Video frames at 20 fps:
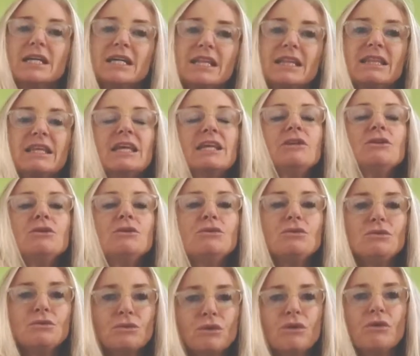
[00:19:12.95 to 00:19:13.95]
Then you
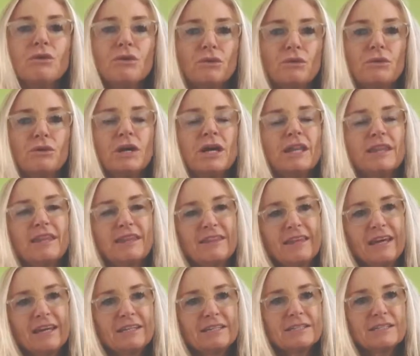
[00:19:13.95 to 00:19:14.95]
know that
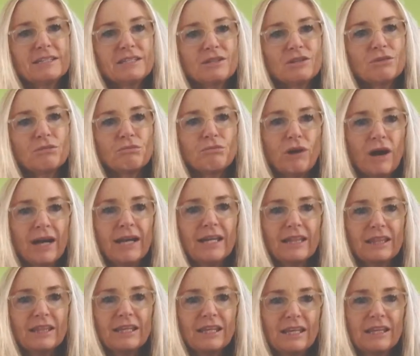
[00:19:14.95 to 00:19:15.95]
that is the right
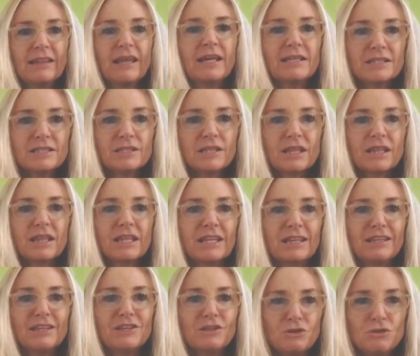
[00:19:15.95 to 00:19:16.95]
thing. That's the thing
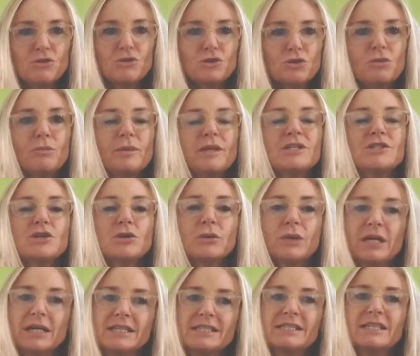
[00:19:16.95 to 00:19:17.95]
that you should be
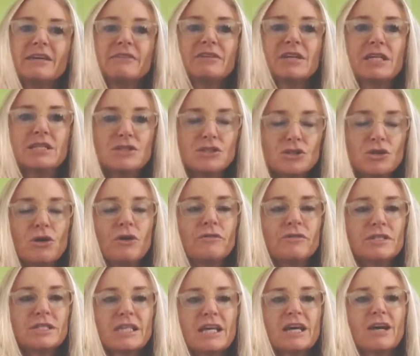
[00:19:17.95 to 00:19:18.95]
doing, is giving
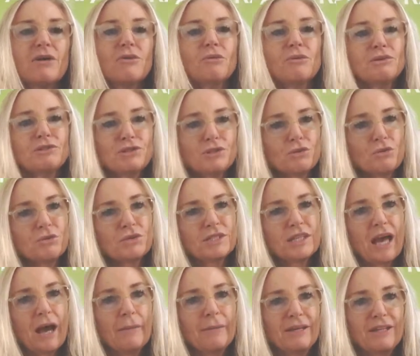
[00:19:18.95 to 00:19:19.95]
service with source
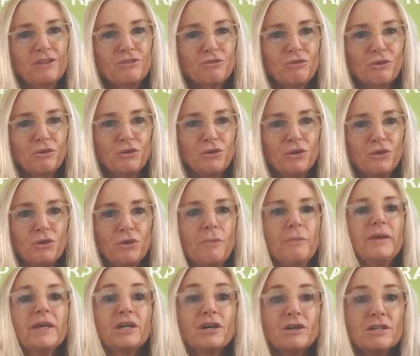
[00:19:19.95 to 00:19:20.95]
coming through you,
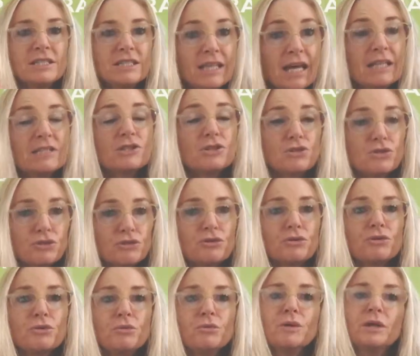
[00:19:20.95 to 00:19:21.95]
because that's a
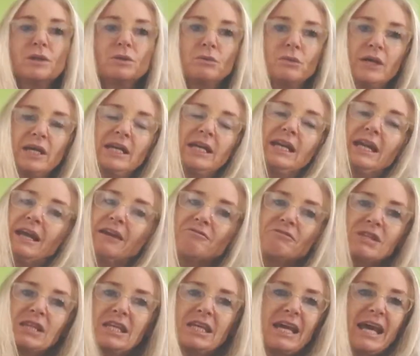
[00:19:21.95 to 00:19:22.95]
true win-win. And
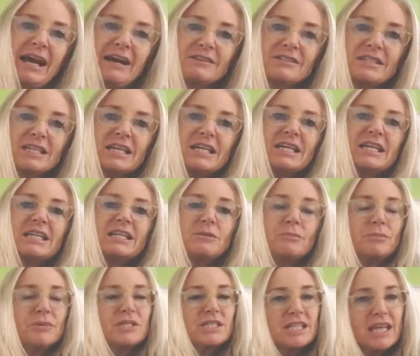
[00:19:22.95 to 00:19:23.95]
everything else that
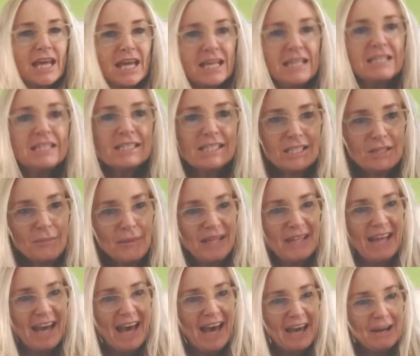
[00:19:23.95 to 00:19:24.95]
pretends to be
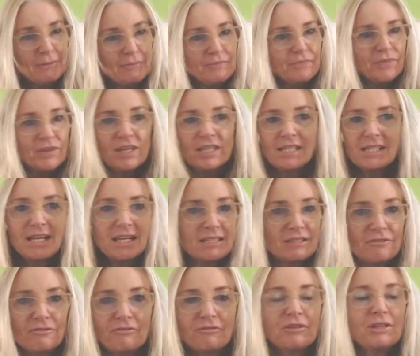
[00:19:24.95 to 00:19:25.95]
that, it
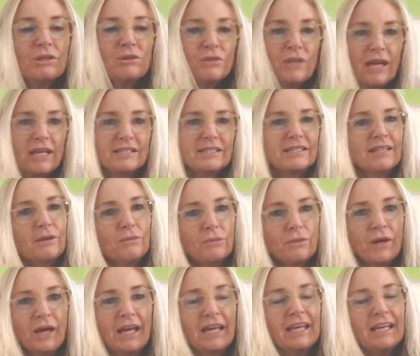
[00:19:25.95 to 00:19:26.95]
doesn't feel that same
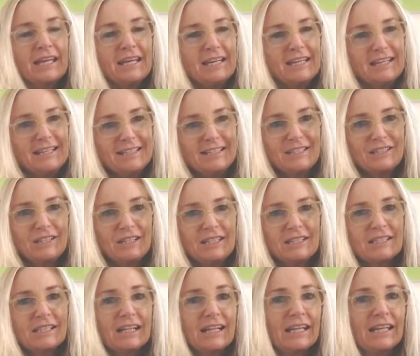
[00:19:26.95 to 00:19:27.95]
way,
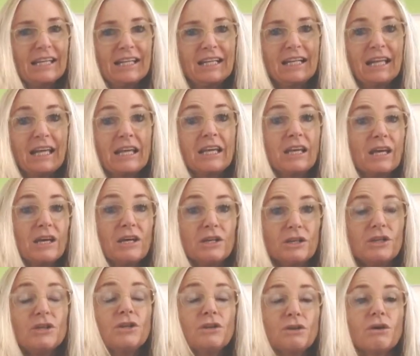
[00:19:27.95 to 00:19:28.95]
is clearly
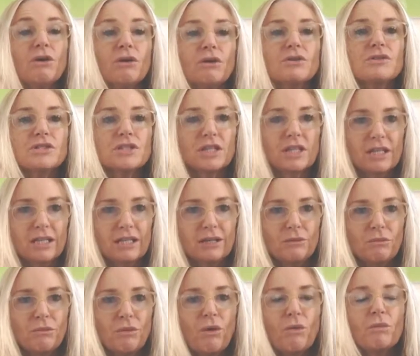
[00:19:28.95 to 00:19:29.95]
not
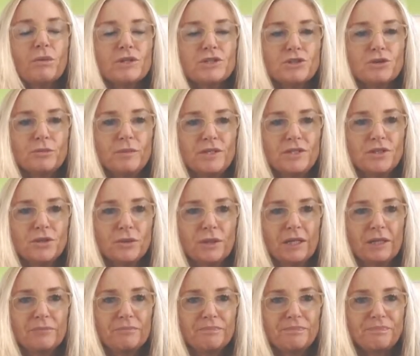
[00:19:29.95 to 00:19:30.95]
what we should be
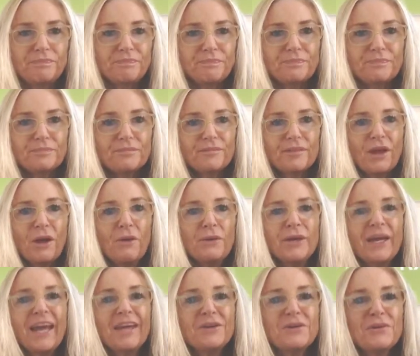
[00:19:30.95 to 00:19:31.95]
doing.
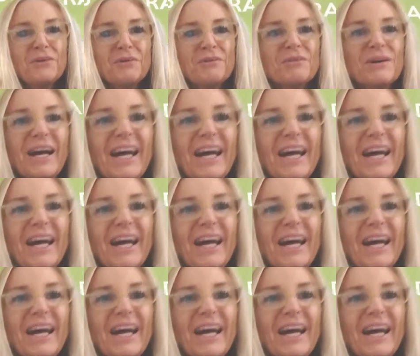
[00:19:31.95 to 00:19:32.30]
Okay, cool.